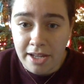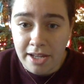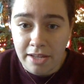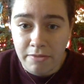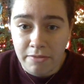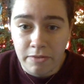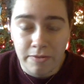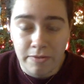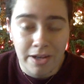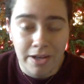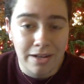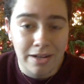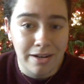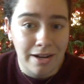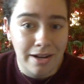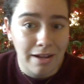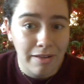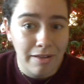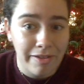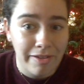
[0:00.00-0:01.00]
If you find a
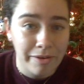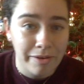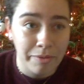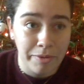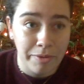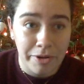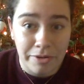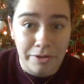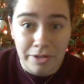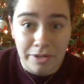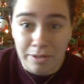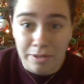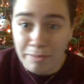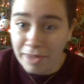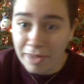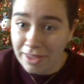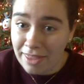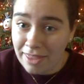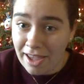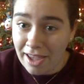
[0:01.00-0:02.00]
nail on a road, you can
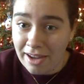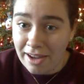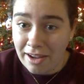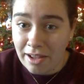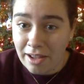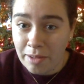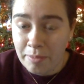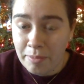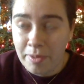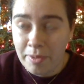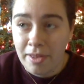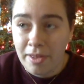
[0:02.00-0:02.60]
pick that up.